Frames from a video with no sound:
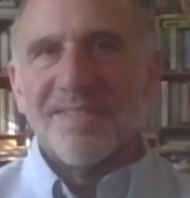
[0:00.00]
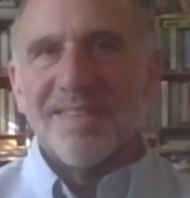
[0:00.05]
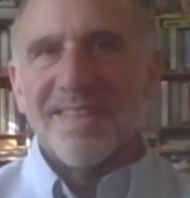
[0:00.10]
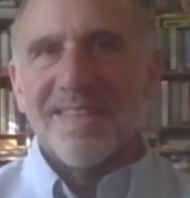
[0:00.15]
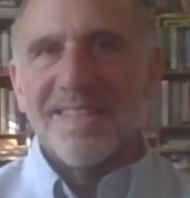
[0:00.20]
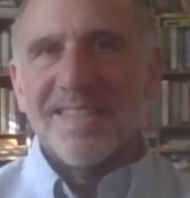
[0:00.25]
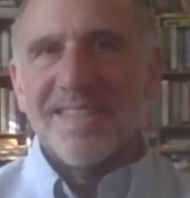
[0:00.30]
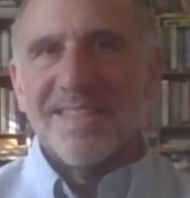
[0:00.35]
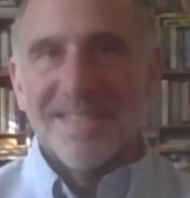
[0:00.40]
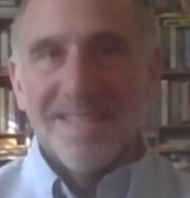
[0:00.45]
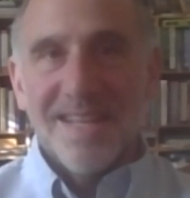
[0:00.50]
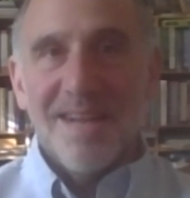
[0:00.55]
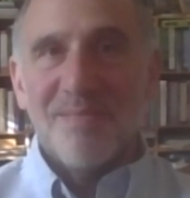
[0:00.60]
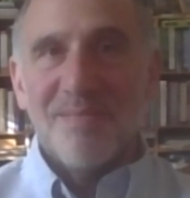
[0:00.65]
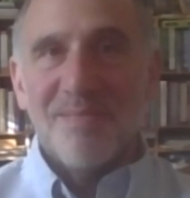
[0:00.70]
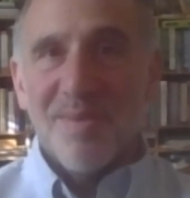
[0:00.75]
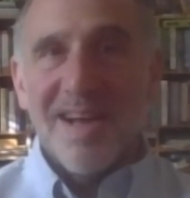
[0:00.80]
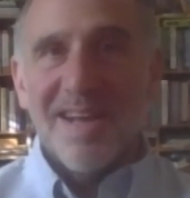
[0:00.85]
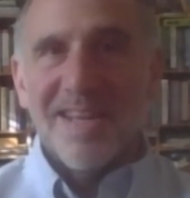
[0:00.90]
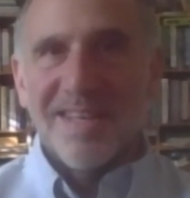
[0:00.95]
well, it's not
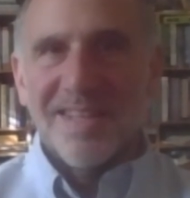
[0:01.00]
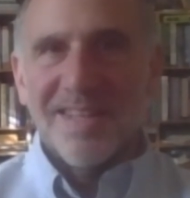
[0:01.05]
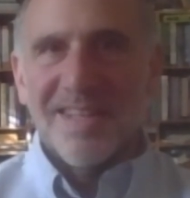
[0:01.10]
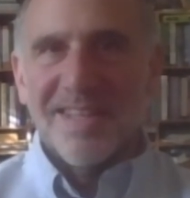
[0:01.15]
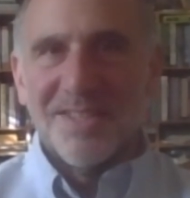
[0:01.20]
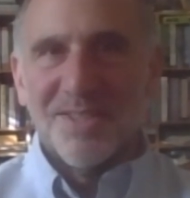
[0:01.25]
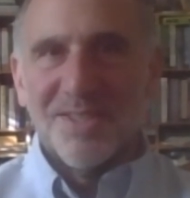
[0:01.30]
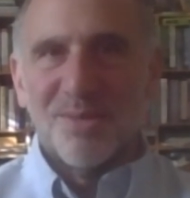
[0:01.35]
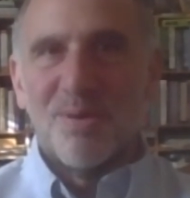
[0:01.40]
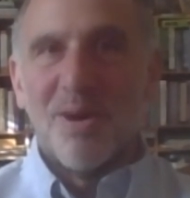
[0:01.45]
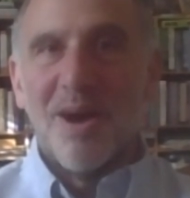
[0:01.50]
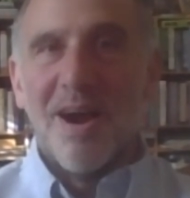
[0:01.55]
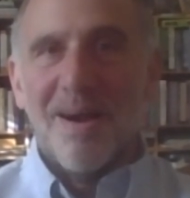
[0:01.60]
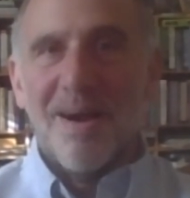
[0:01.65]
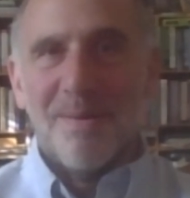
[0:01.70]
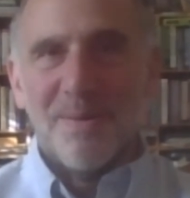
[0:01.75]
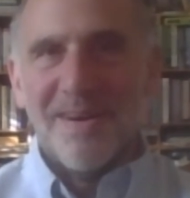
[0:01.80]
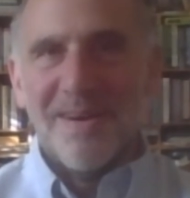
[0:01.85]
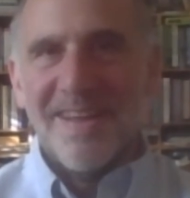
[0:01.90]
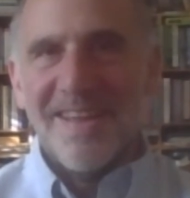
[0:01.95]
my intellectual
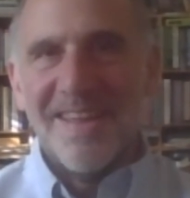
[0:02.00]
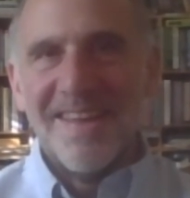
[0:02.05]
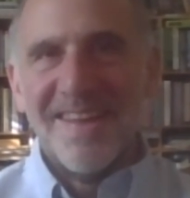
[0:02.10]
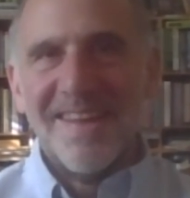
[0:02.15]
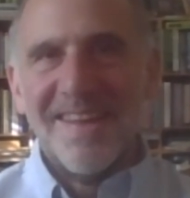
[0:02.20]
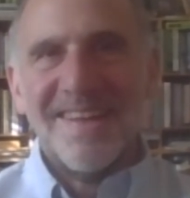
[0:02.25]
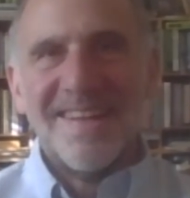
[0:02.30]
property.